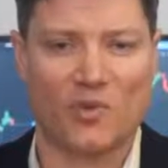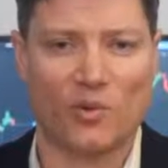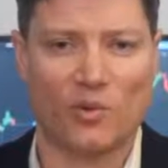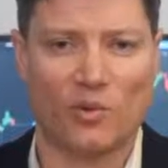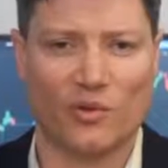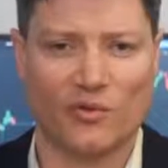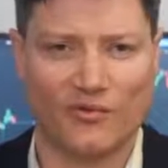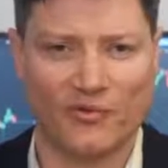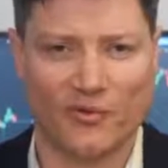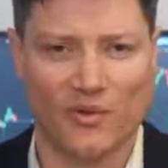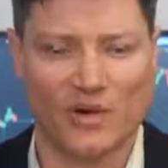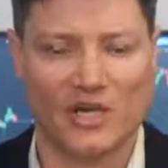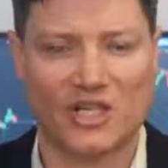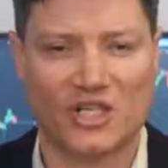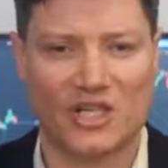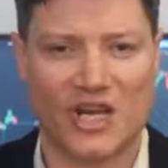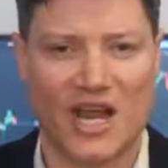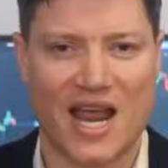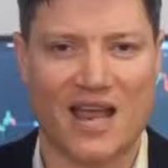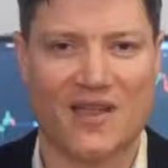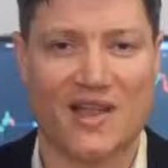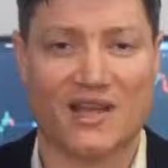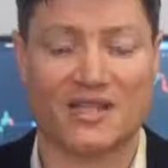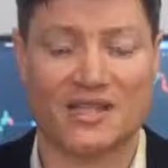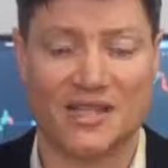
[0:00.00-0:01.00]
Well, the free
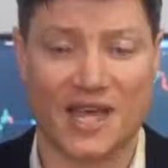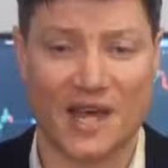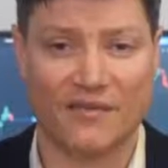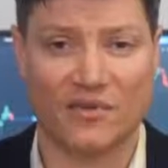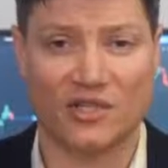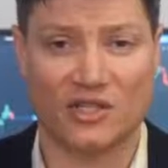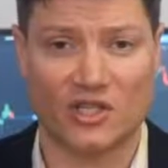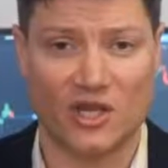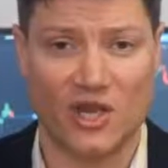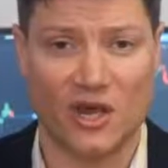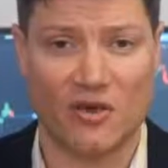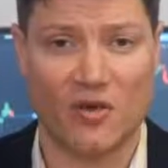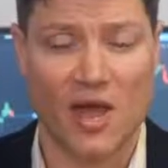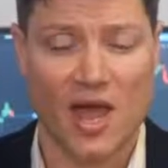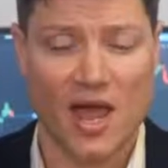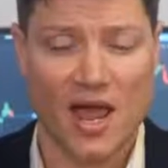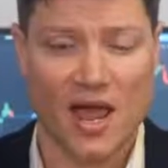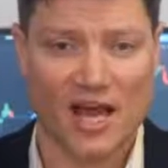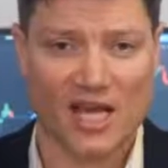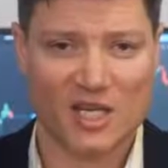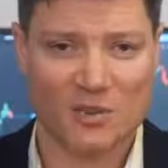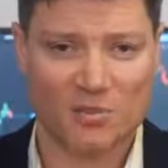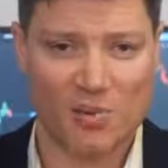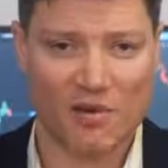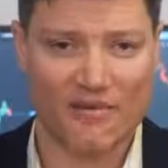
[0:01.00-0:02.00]
share that's given to you
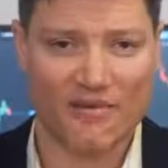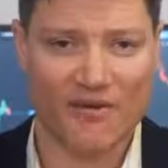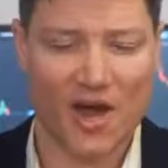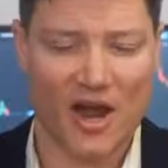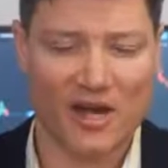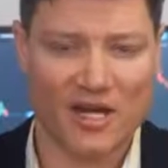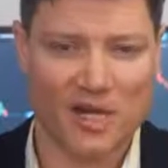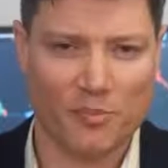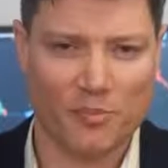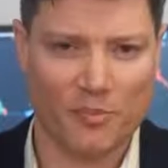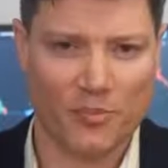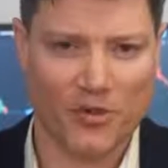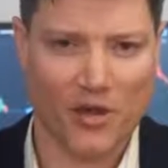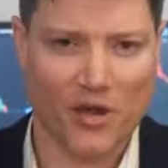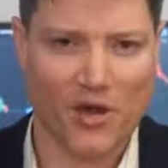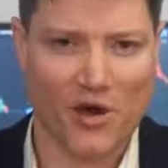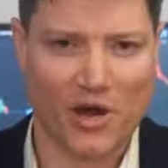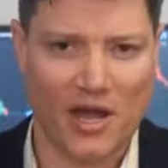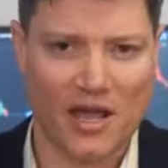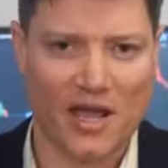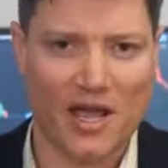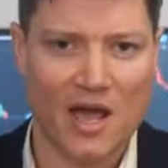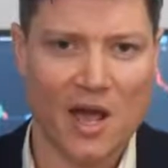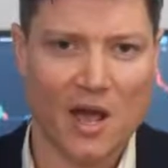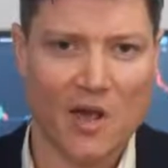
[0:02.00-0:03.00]
is provided
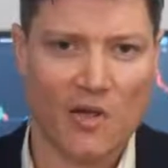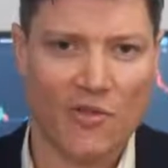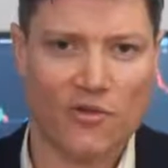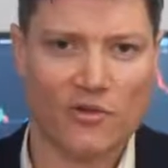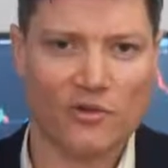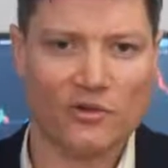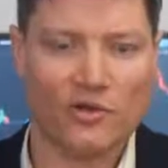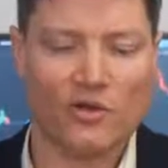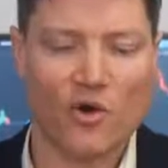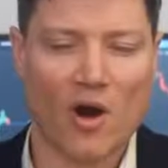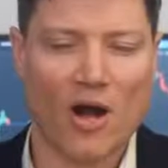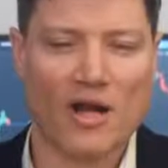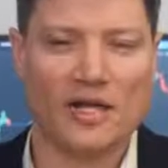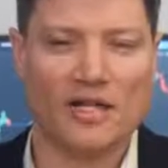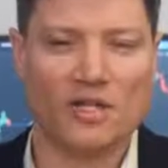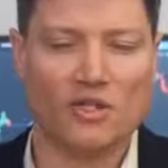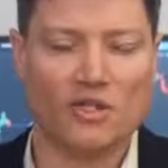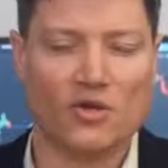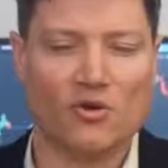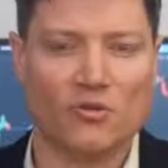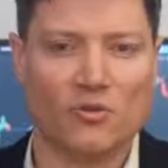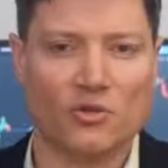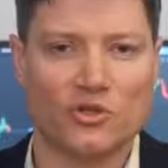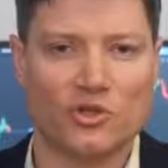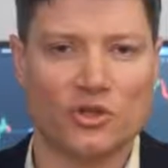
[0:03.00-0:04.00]
purely through Trading
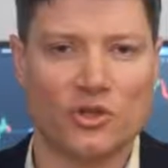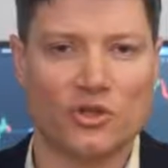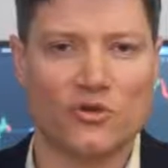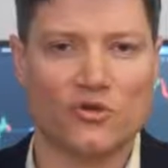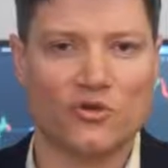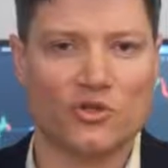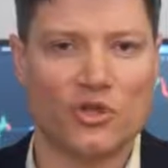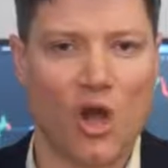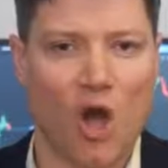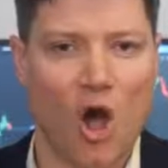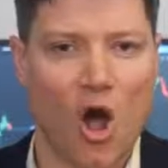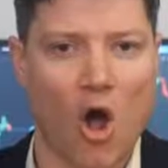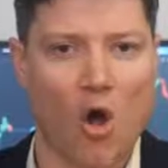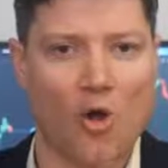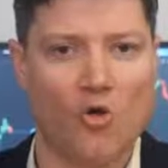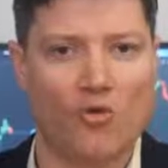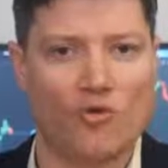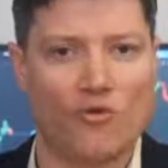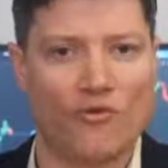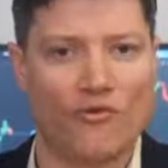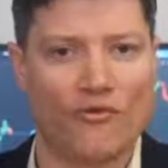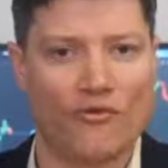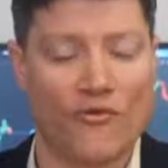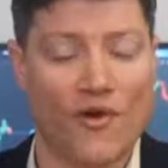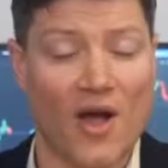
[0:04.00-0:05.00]
212's
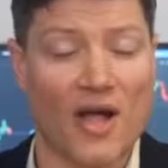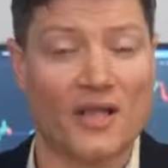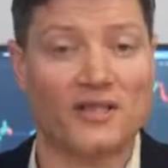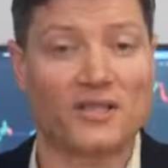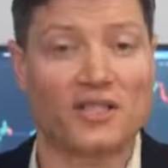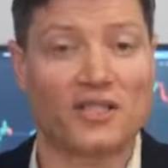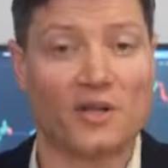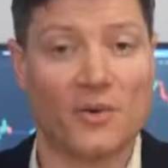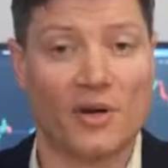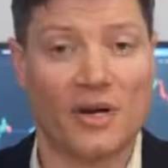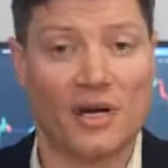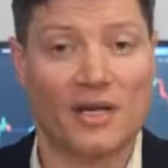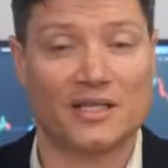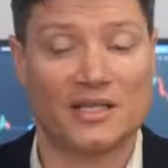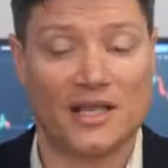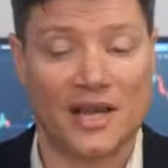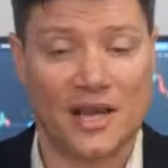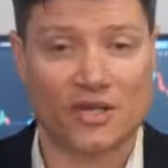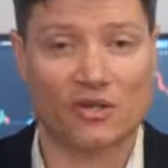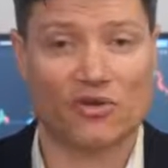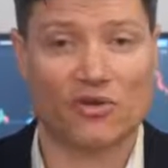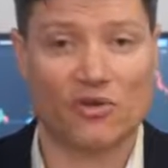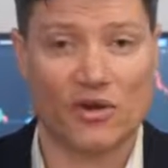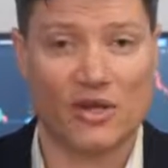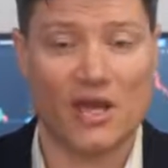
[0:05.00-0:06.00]
own funds. So it is
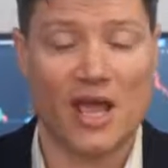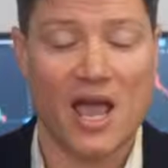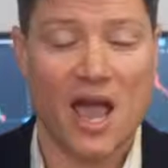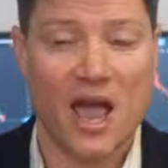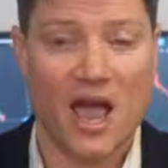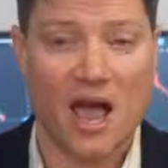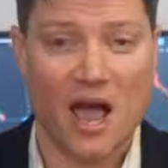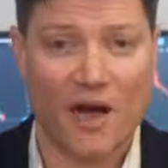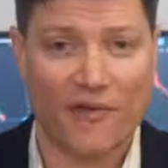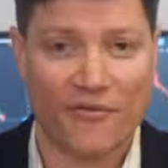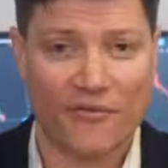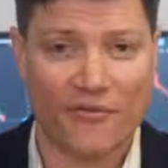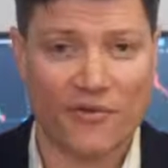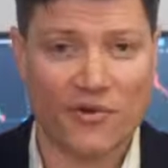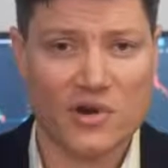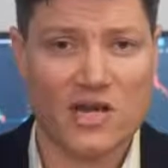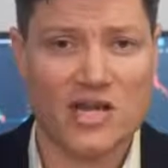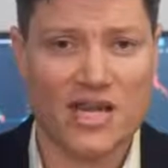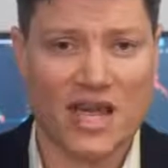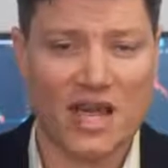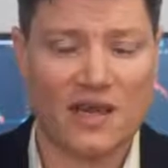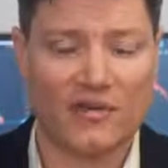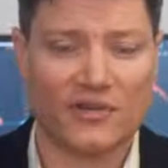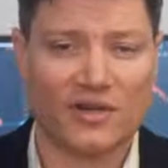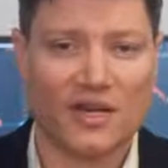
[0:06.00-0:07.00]
literally a
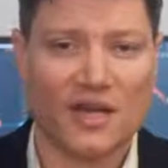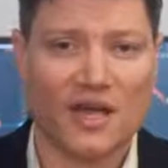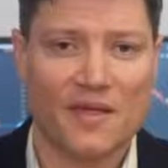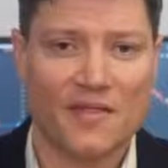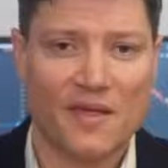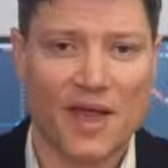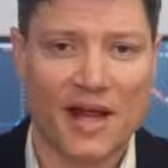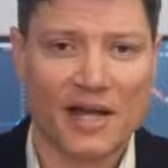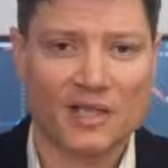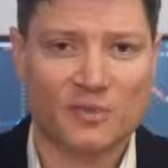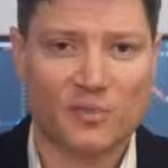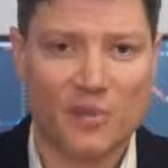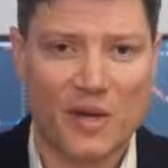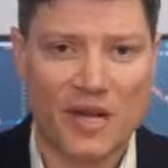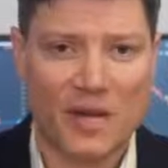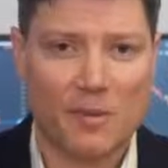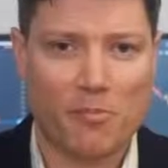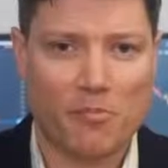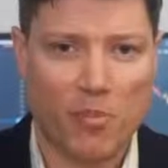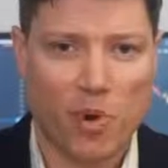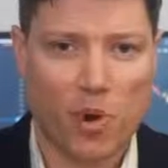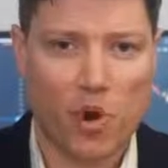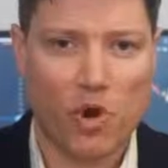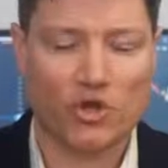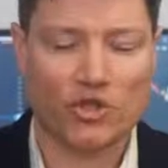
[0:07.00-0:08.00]
free gift that is
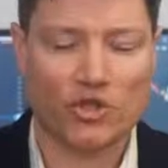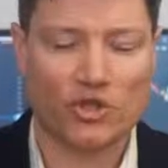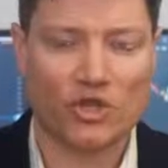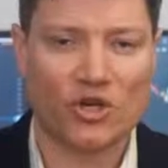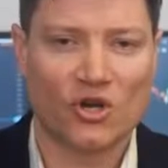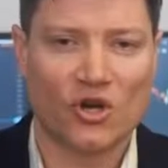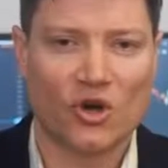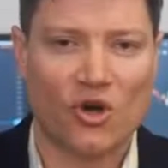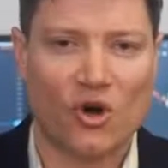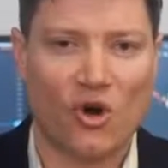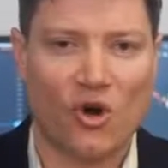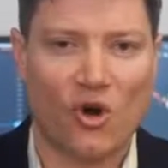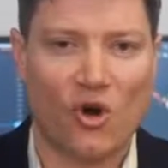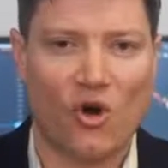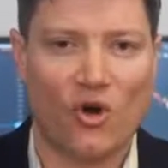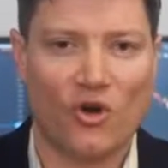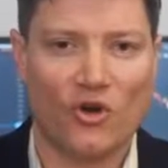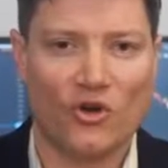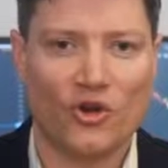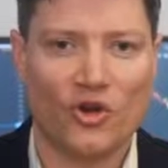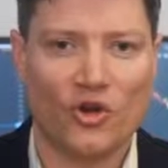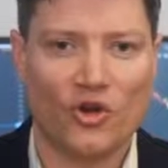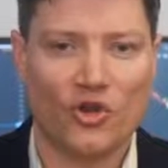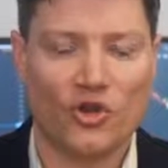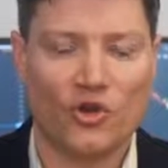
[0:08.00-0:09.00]
being put
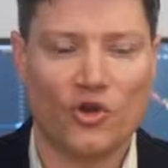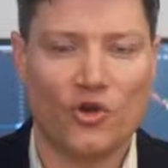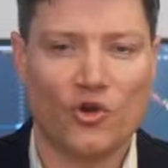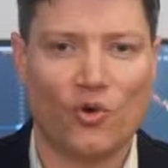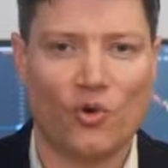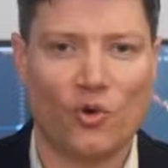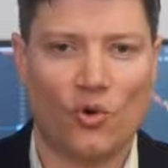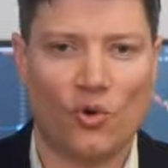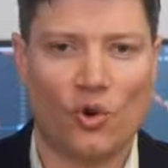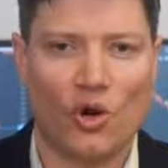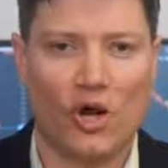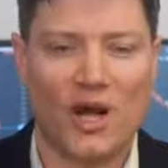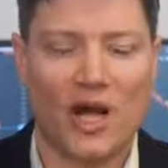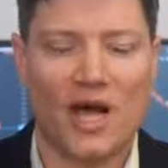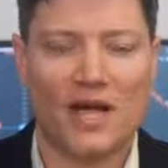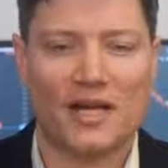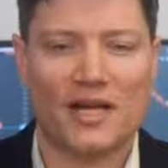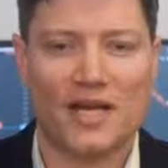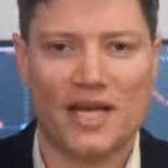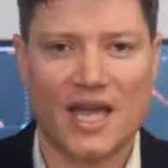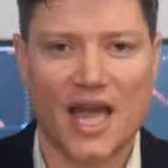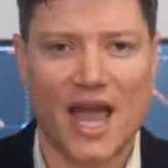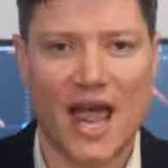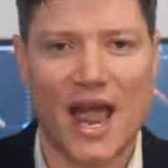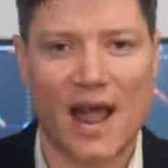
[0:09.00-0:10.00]
on your
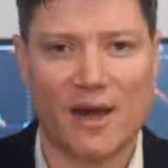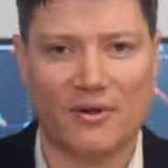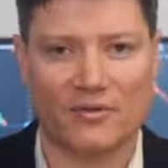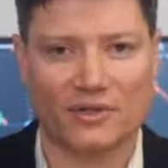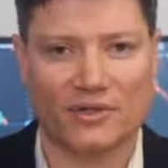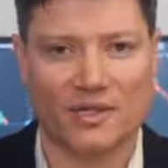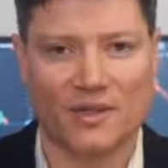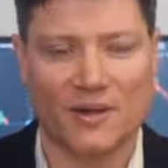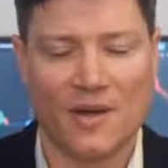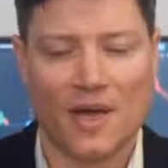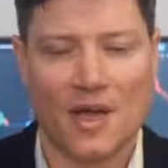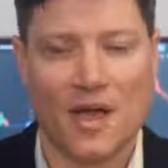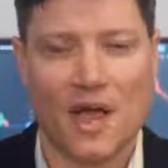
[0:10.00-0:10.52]
account.